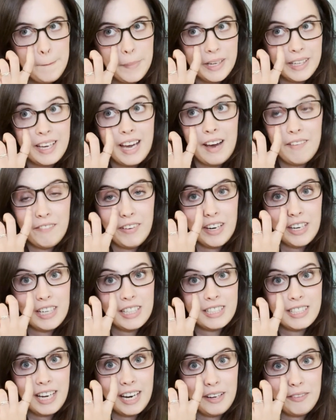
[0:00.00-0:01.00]
But yeah, very
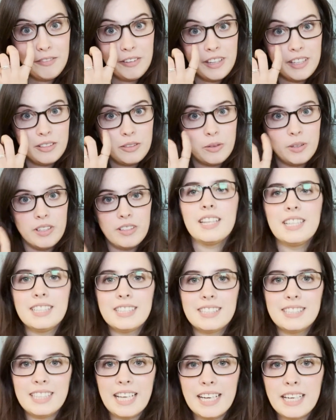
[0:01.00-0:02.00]
excited for this one. The
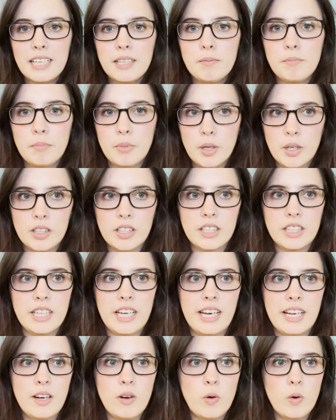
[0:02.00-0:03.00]
second book
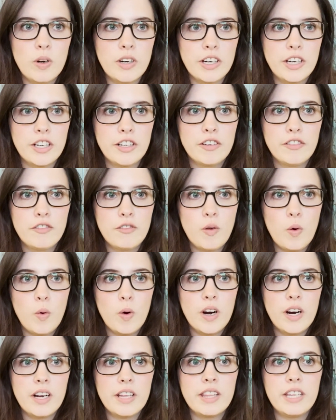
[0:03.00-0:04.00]
that I ordered
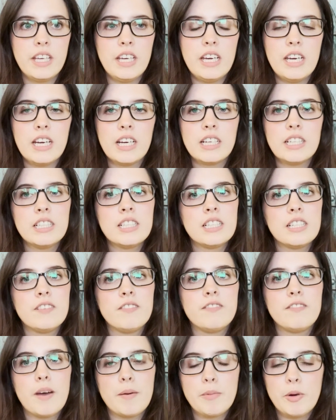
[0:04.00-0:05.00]
for the
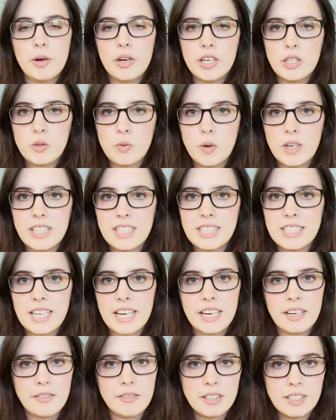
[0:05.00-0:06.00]
February
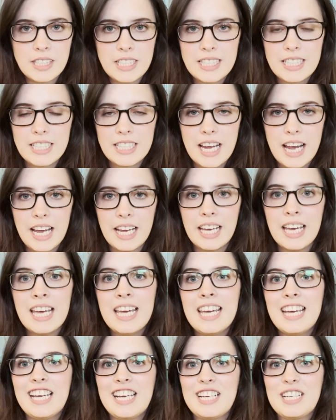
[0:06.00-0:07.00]
22nd release day
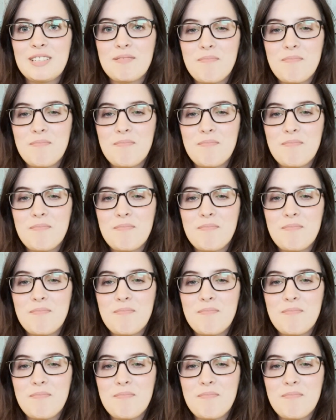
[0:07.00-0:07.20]
is